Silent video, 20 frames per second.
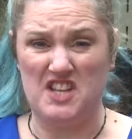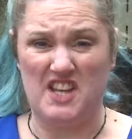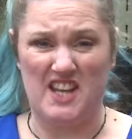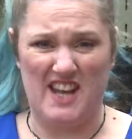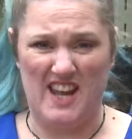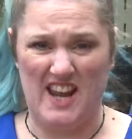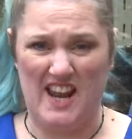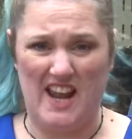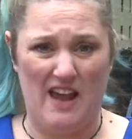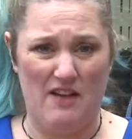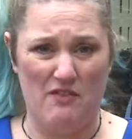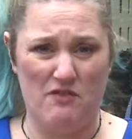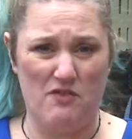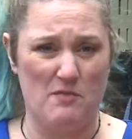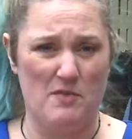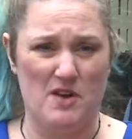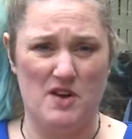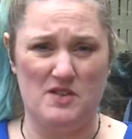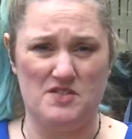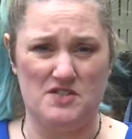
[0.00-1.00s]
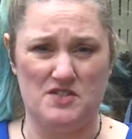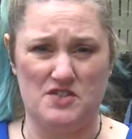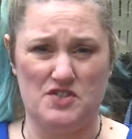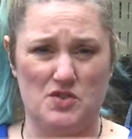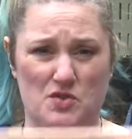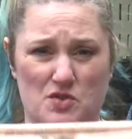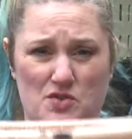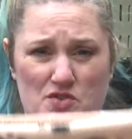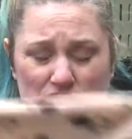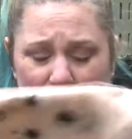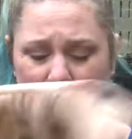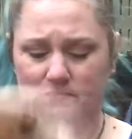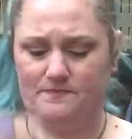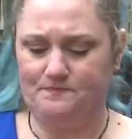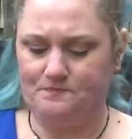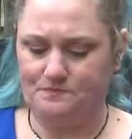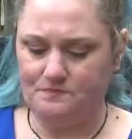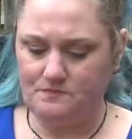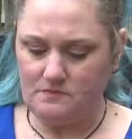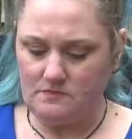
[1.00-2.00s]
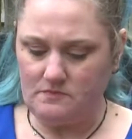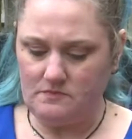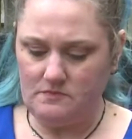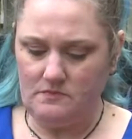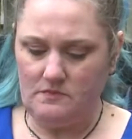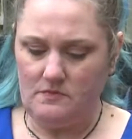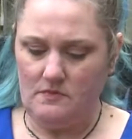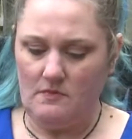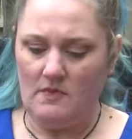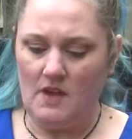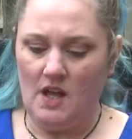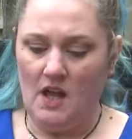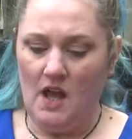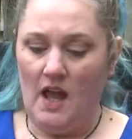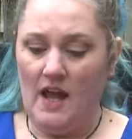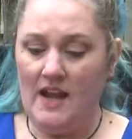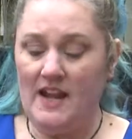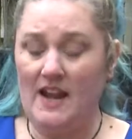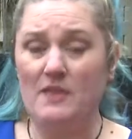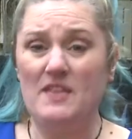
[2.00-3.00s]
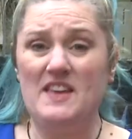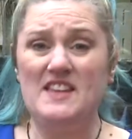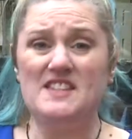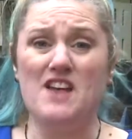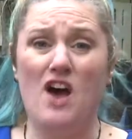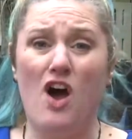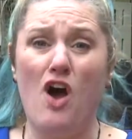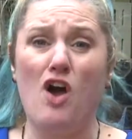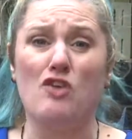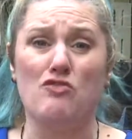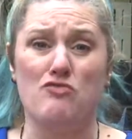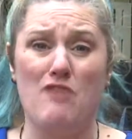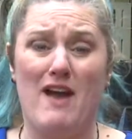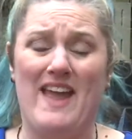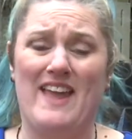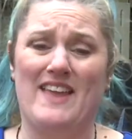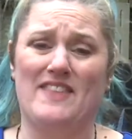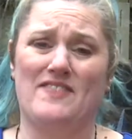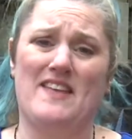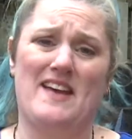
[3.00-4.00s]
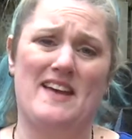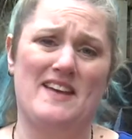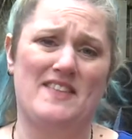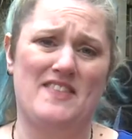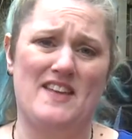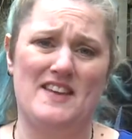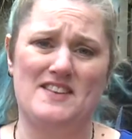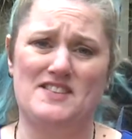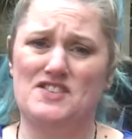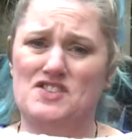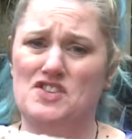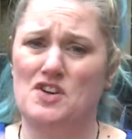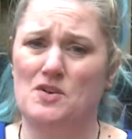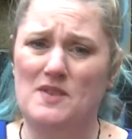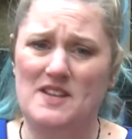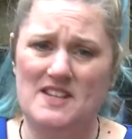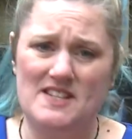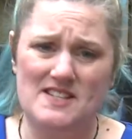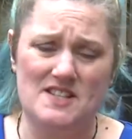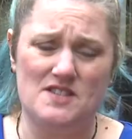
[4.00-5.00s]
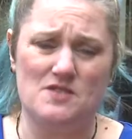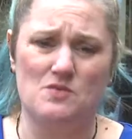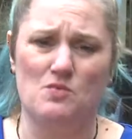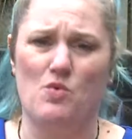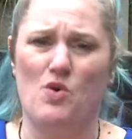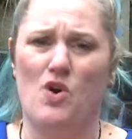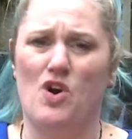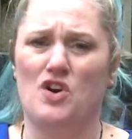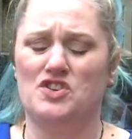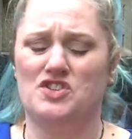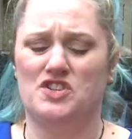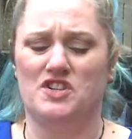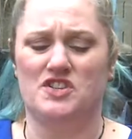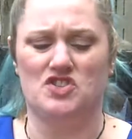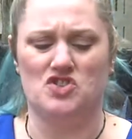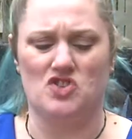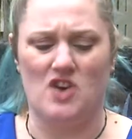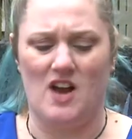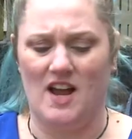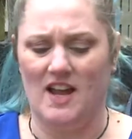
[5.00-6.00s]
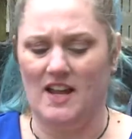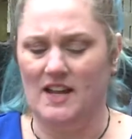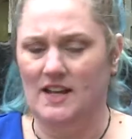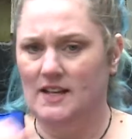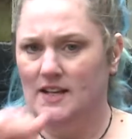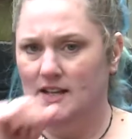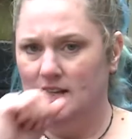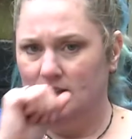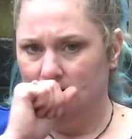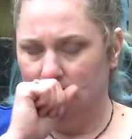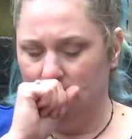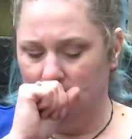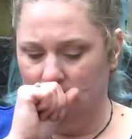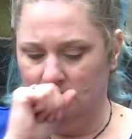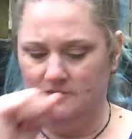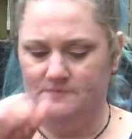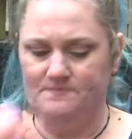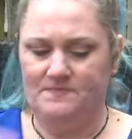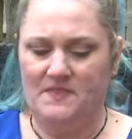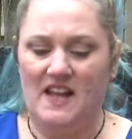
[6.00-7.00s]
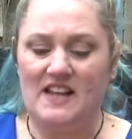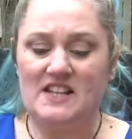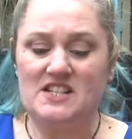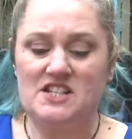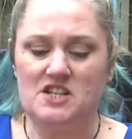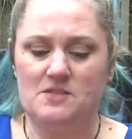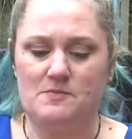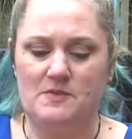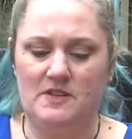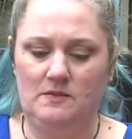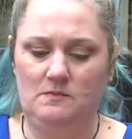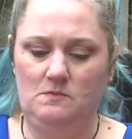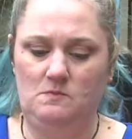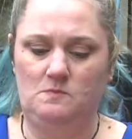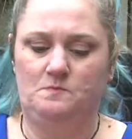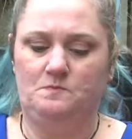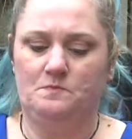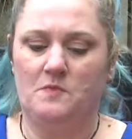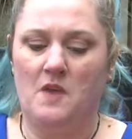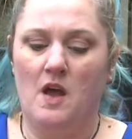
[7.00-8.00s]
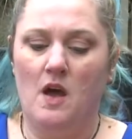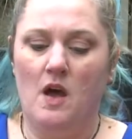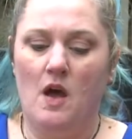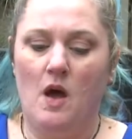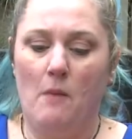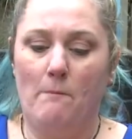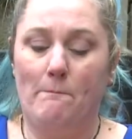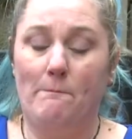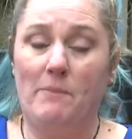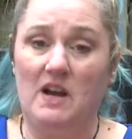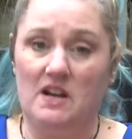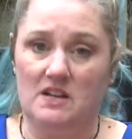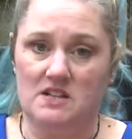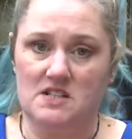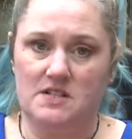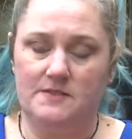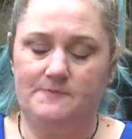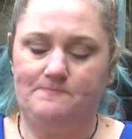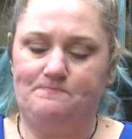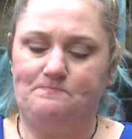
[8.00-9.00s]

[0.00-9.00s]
you can get from loads of stores. Now these are great, they're so easy to wash and dry, excuse me, but